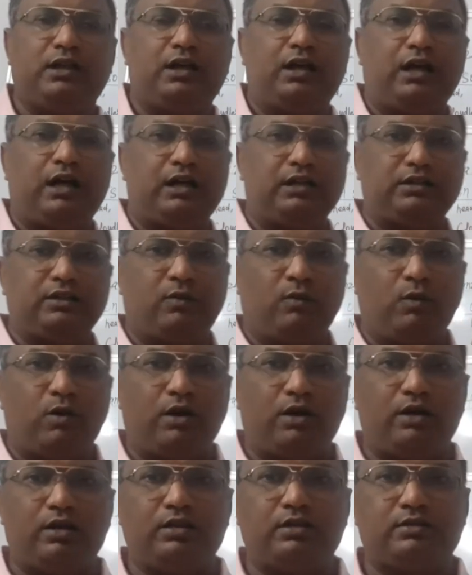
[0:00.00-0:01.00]
are the
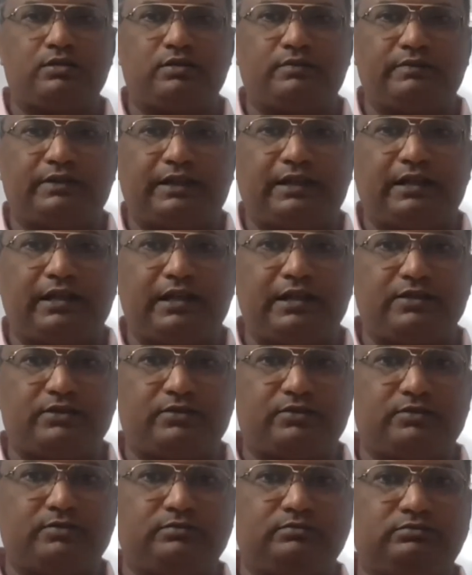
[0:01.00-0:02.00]
walls of the
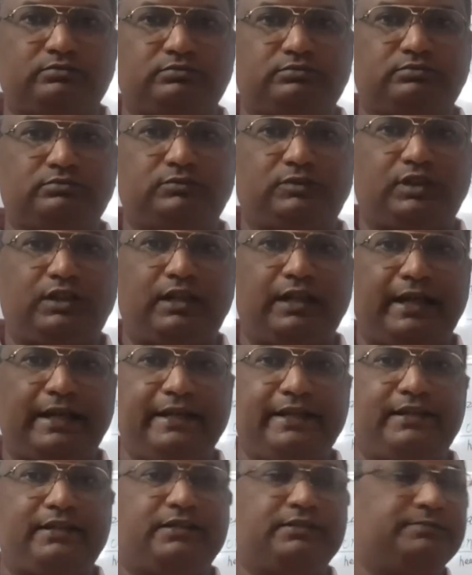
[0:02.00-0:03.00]
classroom
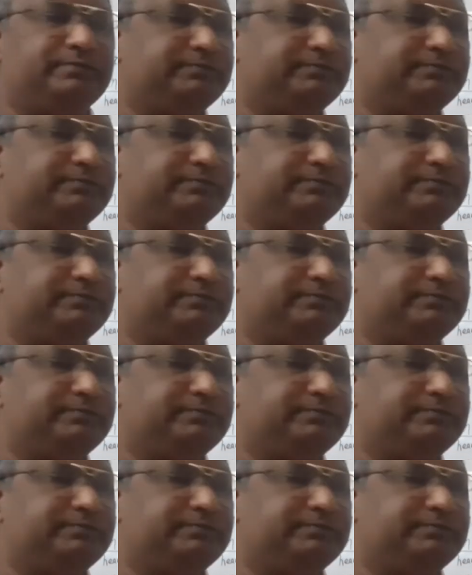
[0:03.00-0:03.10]
like?